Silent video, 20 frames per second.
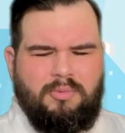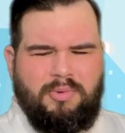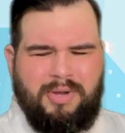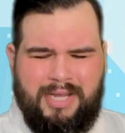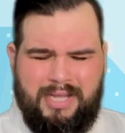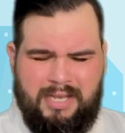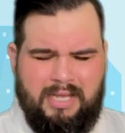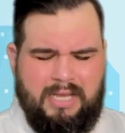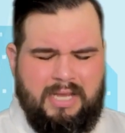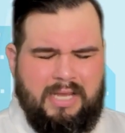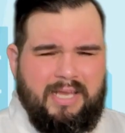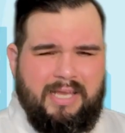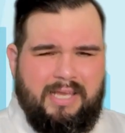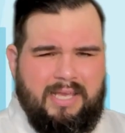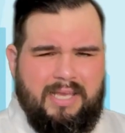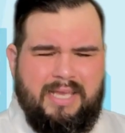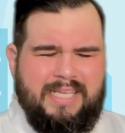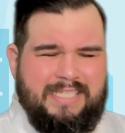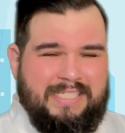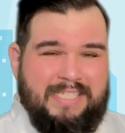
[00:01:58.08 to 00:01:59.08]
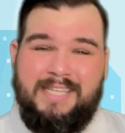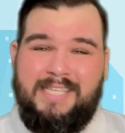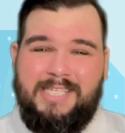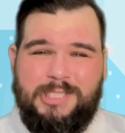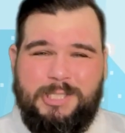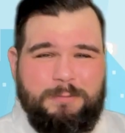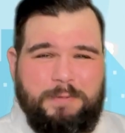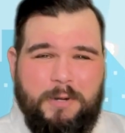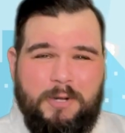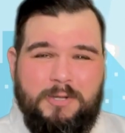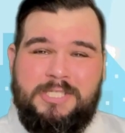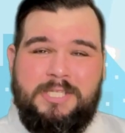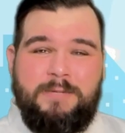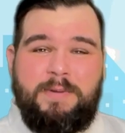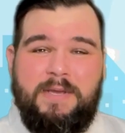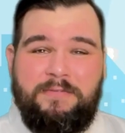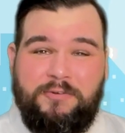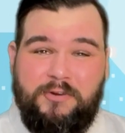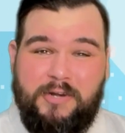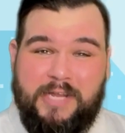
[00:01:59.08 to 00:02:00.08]
What? Isn't this supposed to
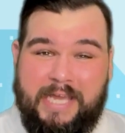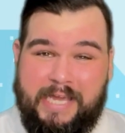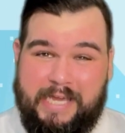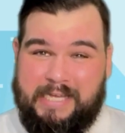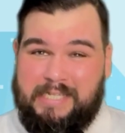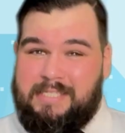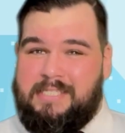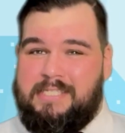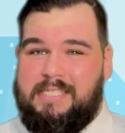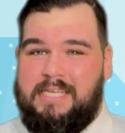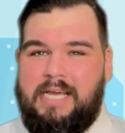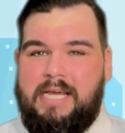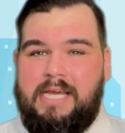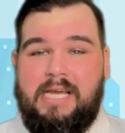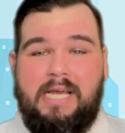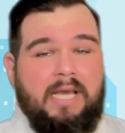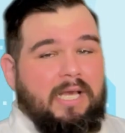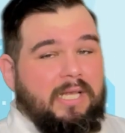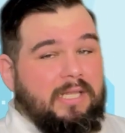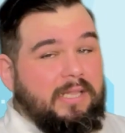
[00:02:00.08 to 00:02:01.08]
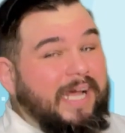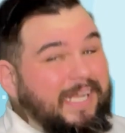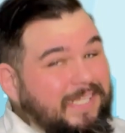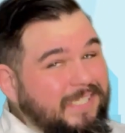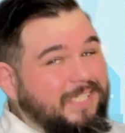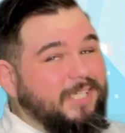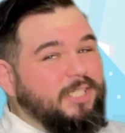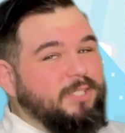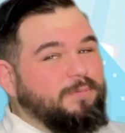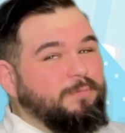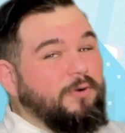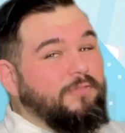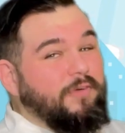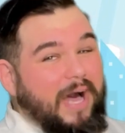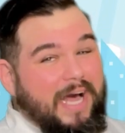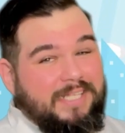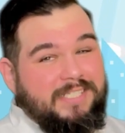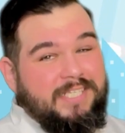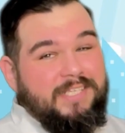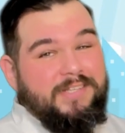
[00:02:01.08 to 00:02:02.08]
be for kids? Let's just move
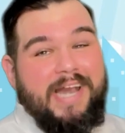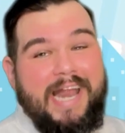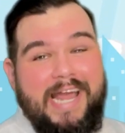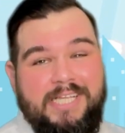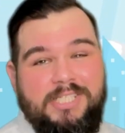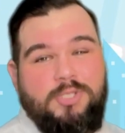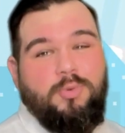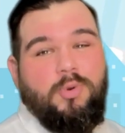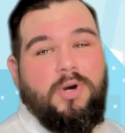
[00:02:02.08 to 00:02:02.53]
on to the next